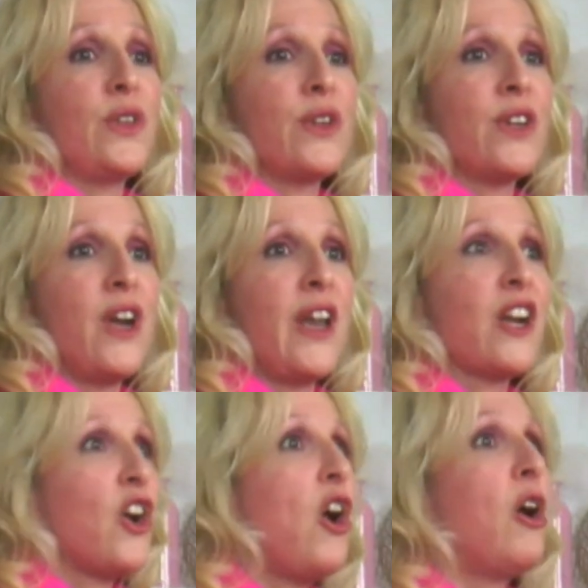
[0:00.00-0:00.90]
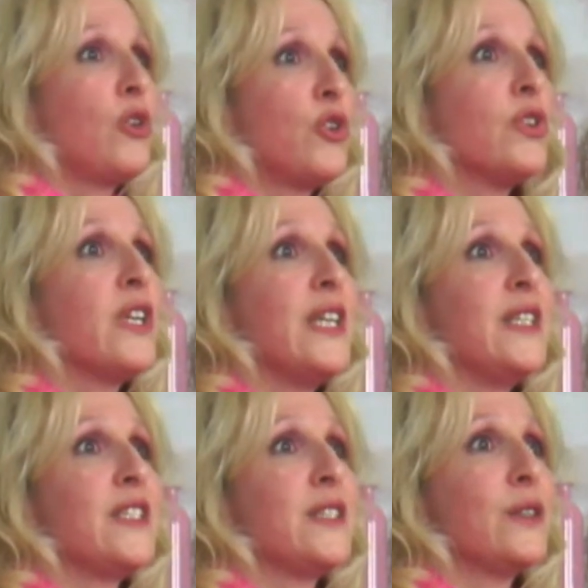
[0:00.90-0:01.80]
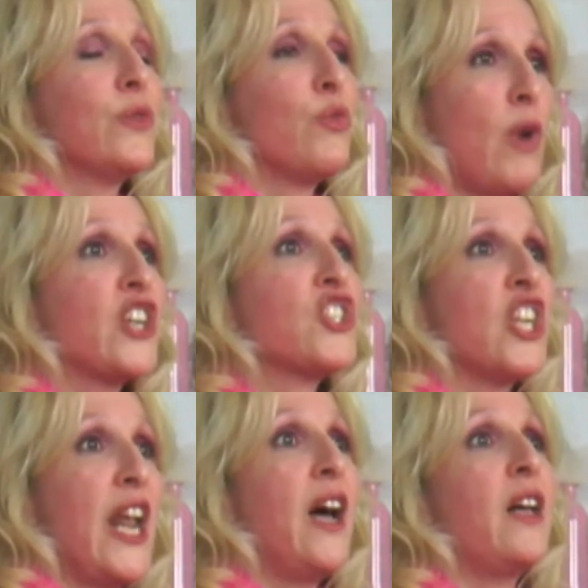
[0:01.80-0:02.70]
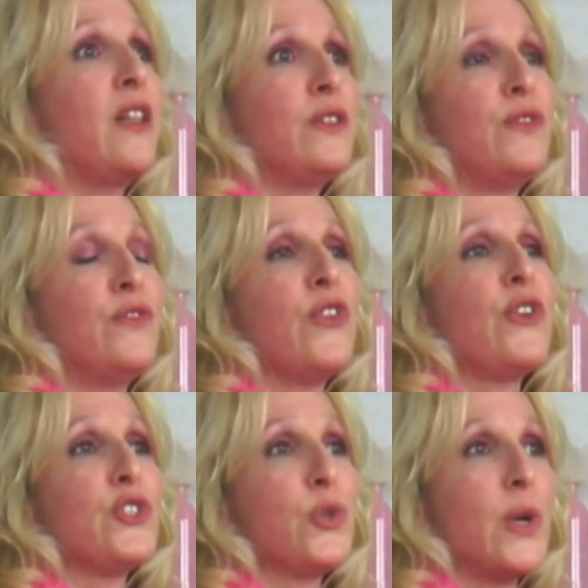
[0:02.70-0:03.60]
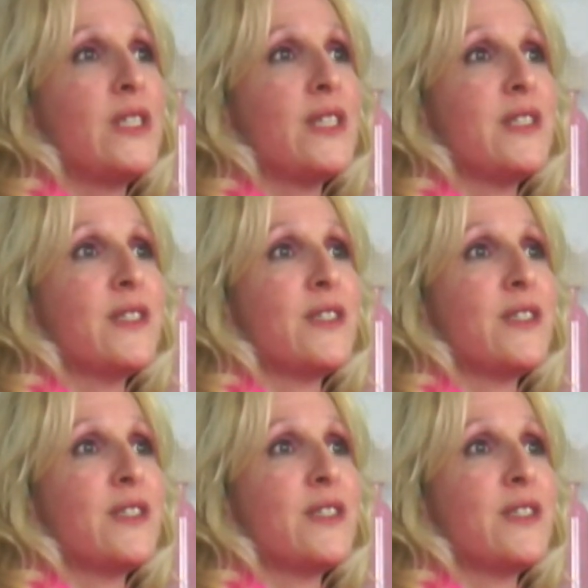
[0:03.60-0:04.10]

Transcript: kind of concrete rationale for their choices.